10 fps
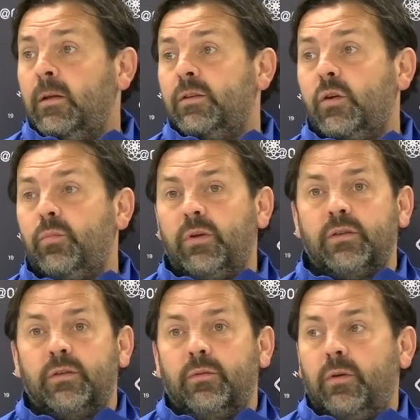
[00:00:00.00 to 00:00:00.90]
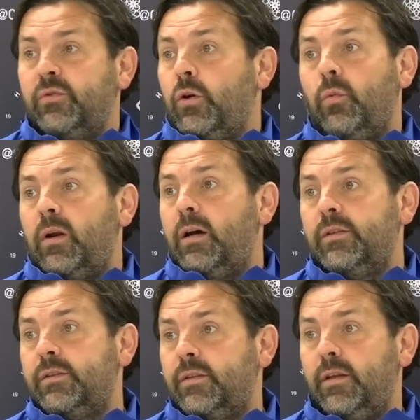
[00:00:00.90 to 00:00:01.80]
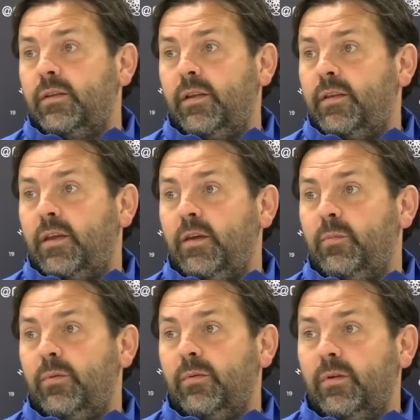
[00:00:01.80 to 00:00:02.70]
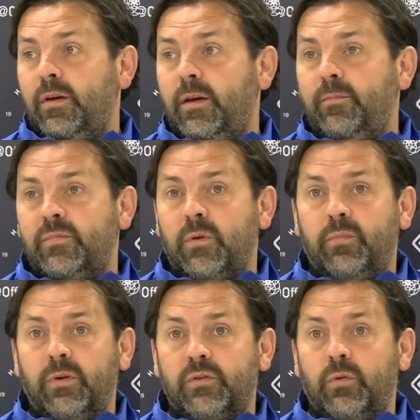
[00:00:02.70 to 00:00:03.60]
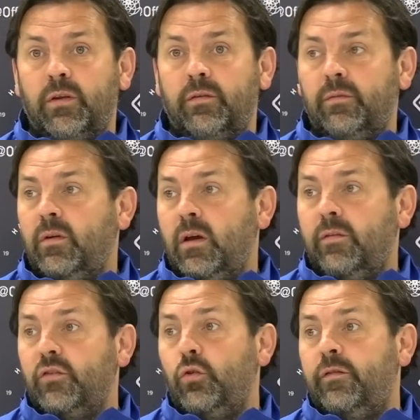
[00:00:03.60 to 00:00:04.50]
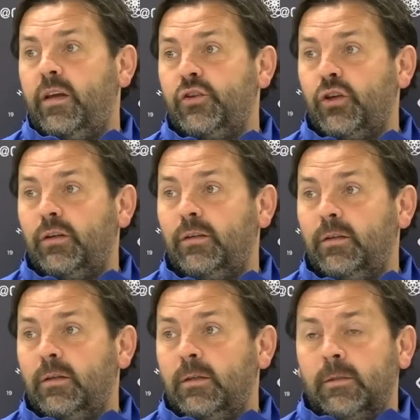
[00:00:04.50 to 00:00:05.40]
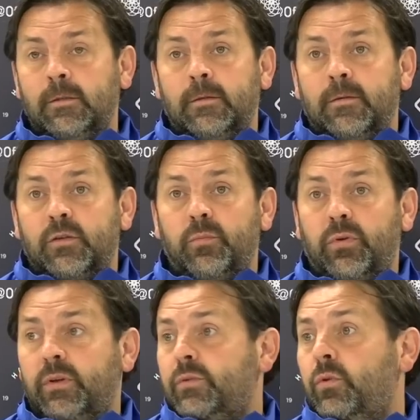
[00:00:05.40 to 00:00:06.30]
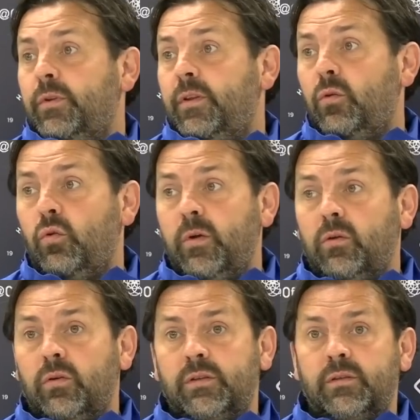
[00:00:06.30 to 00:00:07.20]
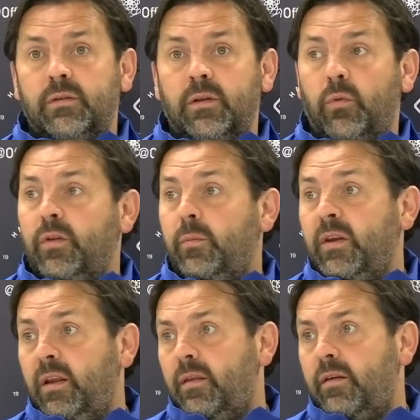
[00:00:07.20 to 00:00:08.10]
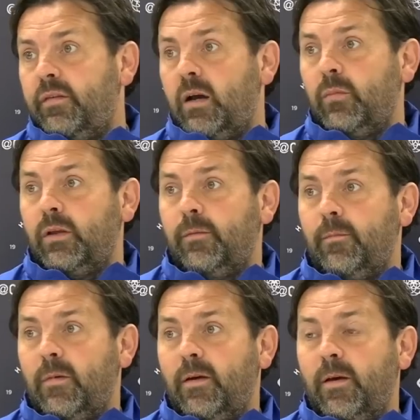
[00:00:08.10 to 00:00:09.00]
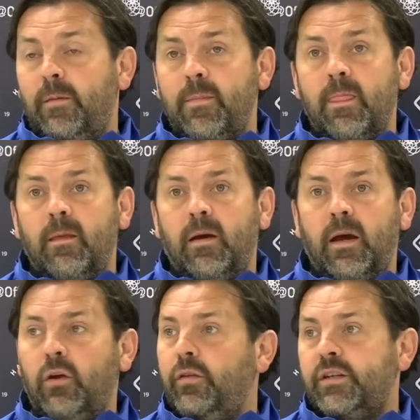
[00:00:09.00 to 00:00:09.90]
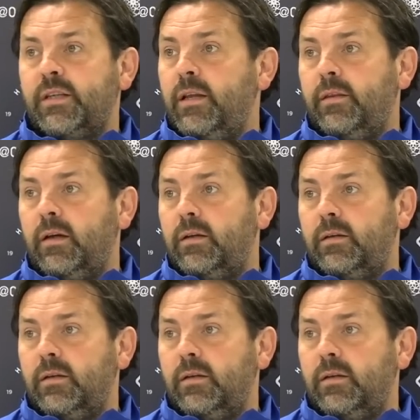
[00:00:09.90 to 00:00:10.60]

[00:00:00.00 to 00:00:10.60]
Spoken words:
Some players, it was out of our hands to keep. Some players want to have a new adventure. Some players wanted to go because they want to be near their family. And I understand that.